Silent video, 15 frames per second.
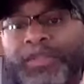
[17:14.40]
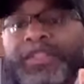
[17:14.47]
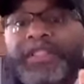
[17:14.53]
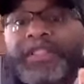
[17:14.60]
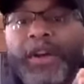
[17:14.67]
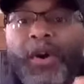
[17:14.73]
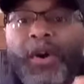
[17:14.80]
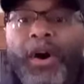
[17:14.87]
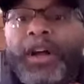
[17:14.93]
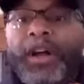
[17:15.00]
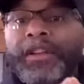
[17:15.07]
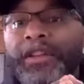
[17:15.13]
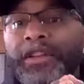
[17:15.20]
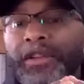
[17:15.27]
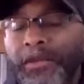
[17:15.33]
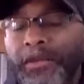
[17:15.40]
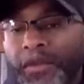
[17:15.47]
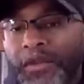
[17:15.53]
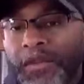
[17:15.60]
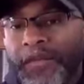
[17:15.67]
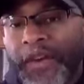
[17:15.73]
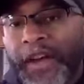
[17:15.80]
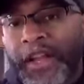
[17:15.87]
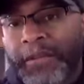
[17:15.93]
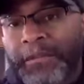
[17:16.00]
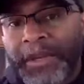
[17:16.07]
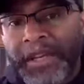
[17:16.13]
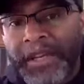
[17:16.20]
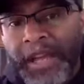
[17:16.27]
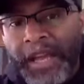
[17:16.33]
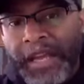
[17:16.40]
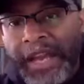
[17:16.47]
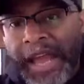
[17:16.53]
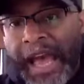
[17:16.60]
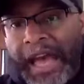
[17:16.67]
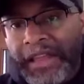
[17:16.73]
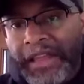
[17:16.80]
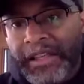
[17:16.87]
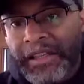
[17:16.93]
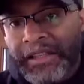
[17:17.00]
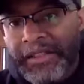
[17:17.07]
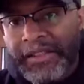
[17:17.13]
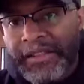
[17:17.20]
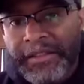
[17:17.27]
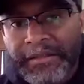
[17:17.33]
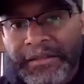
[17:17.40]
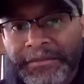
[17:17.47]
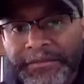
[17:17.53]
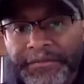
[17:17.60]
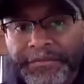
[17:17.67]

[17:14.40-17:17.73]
mostly on youth development and athletes?